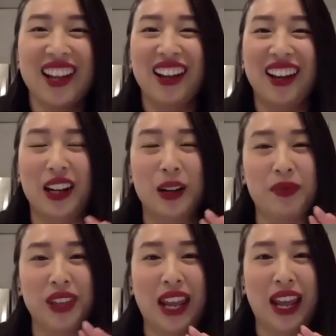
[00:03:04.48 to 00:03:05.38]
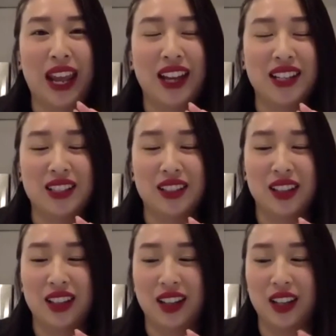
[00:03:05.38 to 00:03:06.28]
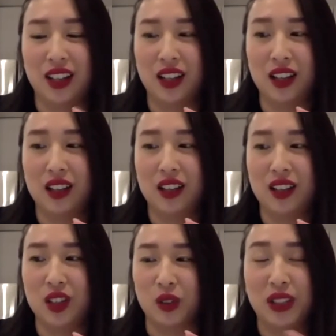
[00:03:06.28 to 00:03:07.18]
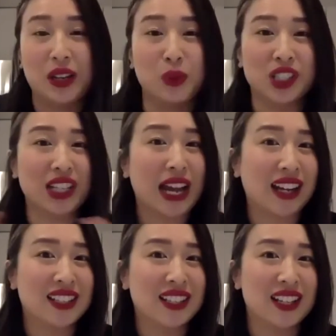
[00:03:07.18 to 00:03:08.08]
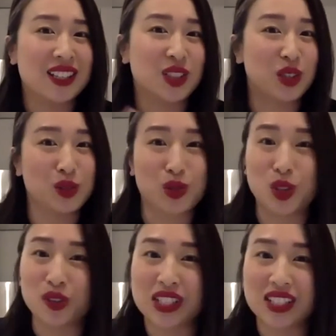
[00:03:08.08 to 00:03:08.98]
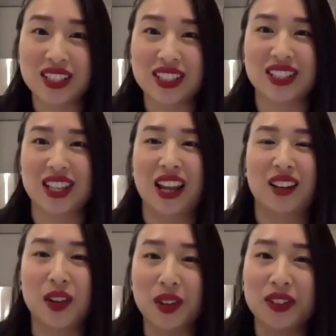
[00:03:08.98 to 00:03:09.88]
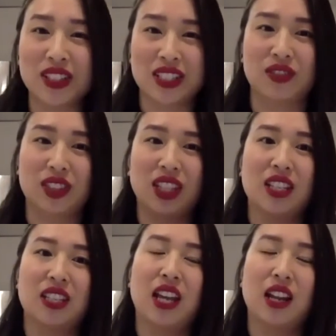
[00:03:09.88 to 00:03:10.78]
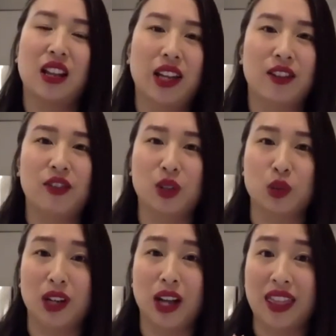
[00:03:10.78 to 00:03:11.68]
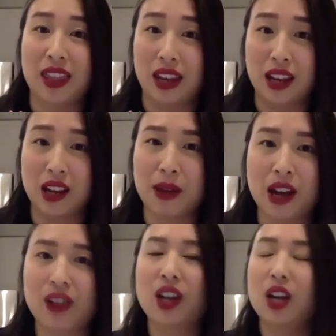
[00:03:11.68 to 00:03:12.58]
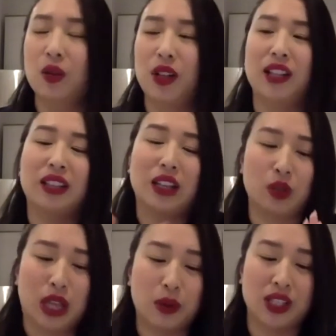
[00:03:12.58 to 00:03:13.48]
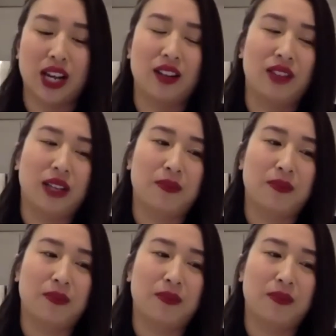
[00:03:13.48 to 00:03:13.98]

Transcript: and language access to services, and all of these different things that a lot of folks were not thinking about. Like that was kind of like